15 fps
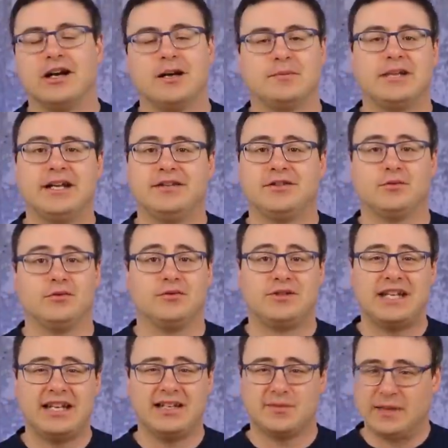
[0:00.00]
update to
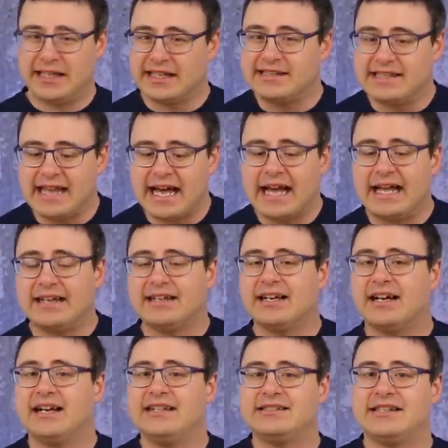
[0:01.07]
routines because that,
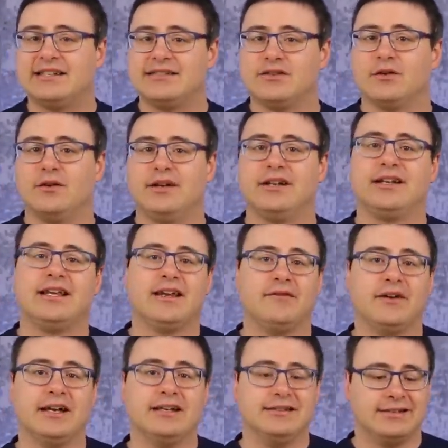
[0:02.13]
guys, is going to give
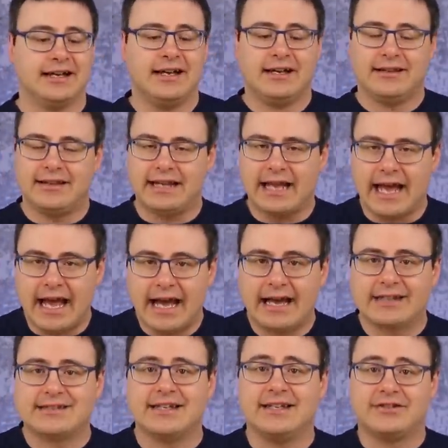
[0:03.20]
us the
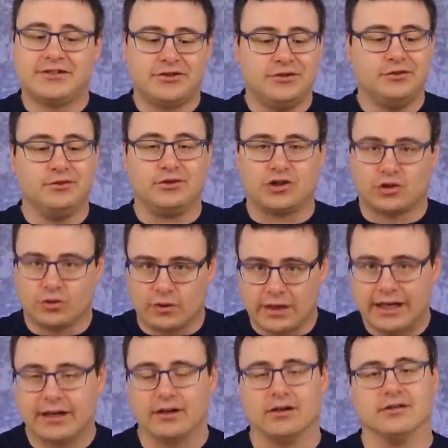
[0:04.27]
access to
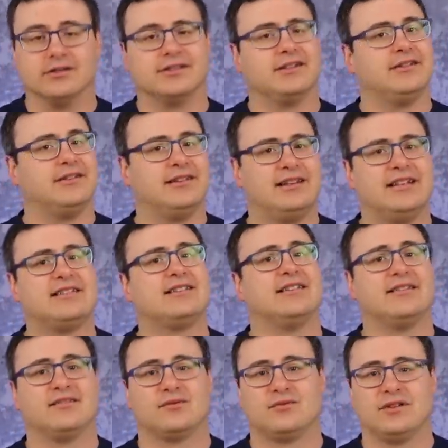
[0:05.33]
triggers, and this
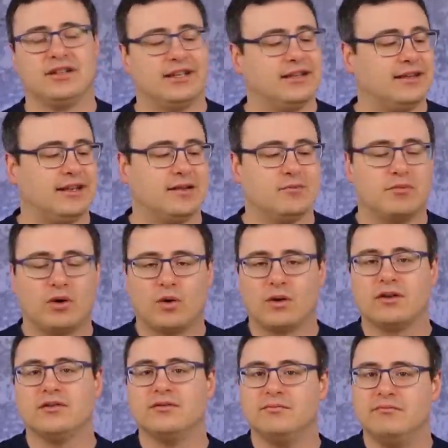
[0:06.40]
is really the
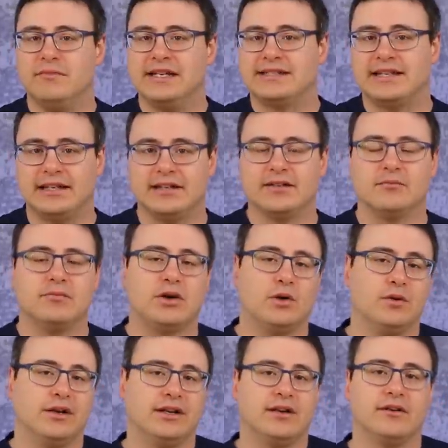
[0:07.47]
important missing
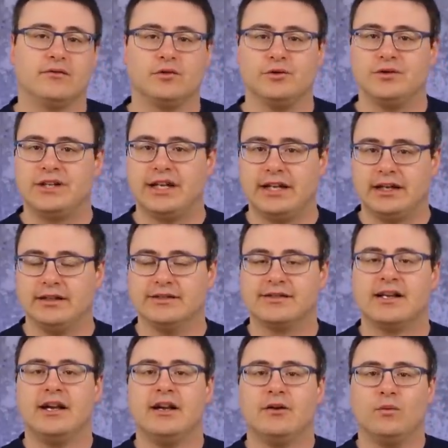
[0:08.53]
component of routines
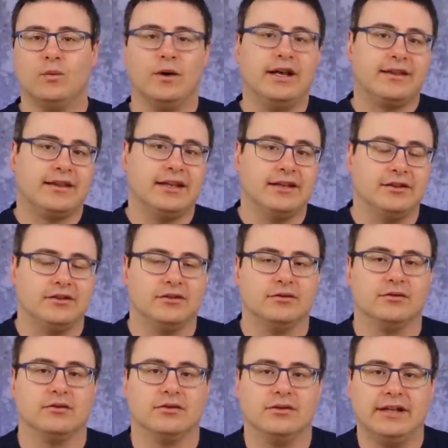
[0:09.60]
within
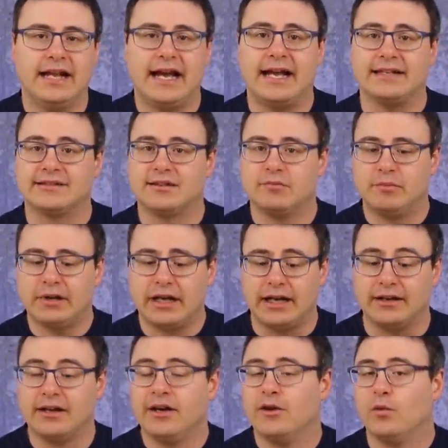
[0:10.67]
Google Nest.
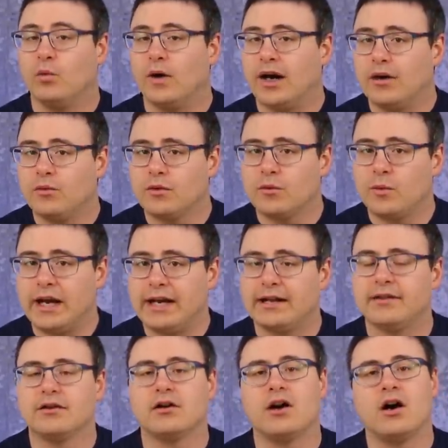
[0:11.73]
But while we're
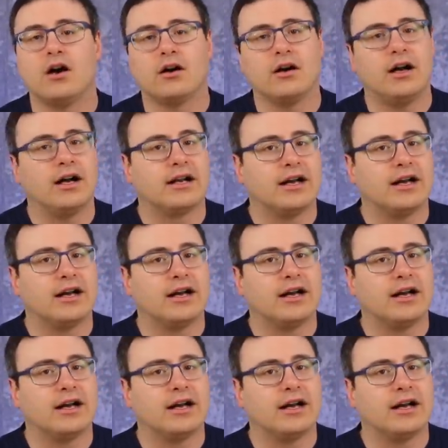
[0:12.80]
waiting, there are a